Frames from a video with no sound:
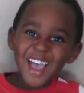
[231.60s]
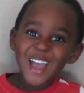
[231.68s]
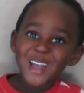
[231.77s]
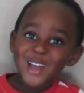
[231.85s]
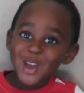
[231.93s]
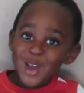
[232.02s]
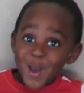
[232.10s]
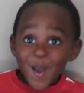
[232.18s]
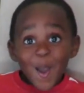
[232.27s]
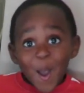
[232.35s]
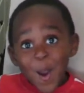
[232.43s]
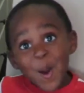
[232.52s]

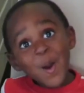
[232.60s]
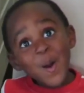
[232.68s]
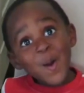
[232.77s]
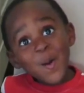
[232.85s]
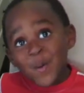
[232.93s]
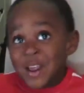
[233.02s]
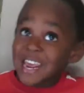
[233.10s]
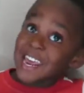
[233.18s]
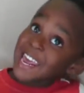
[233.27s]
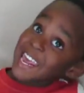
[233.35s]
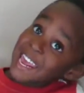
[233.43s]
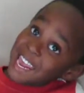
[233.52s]
Ooh
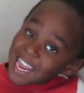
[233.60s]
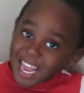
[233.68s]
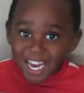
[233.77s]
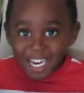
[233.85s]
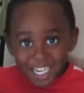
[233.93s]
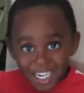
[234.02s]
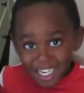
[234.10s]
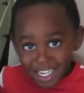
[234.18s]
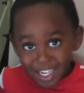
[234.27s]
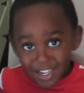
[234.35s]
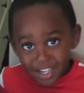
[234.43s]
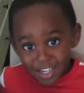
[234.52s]
wee. Hey
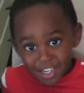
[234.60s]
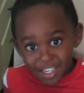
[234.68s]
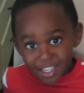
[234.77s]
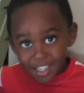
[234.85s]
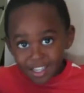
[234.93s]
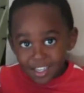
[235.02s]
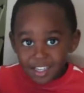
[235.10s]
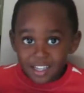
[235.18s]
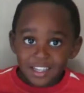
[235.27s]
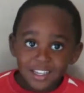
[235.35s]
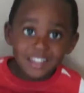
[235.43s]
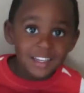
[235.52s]
Bryce, hey,
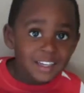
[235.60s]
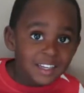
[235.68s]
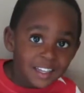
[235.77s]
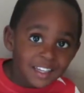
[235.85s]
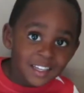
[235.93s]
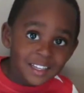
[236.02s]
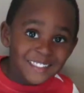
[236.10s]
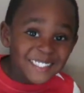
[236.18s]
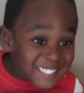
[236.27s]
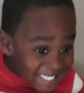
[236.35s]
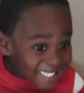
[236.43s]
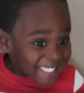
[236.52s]
do happy face,
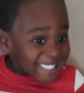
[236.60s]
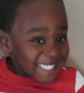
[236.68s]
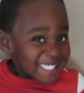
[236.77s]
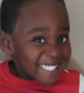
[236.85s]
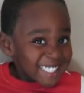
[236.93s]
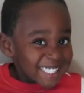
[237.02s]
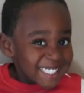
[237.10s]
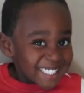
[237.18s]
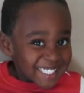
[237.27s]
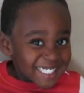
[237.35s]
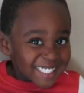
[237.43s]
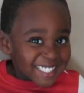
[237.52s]

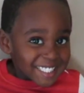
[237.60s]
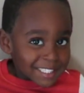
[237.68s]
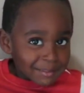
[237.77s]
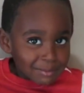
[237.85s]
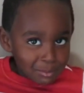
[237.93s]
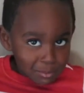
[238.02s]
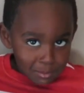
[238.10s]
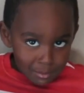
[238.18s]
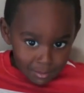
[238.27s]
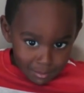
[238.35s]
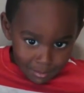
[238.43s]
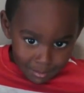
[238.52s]
sad face,
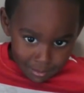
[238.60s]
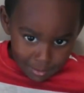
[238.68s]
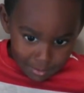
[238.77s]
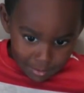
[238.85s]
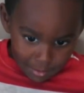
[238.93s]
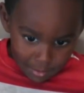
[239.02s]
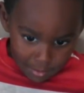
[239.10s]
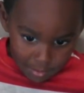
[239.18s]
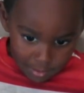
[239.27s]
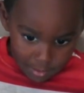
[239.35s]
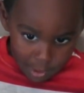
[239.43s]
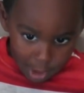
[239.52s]

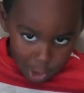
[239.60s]
angry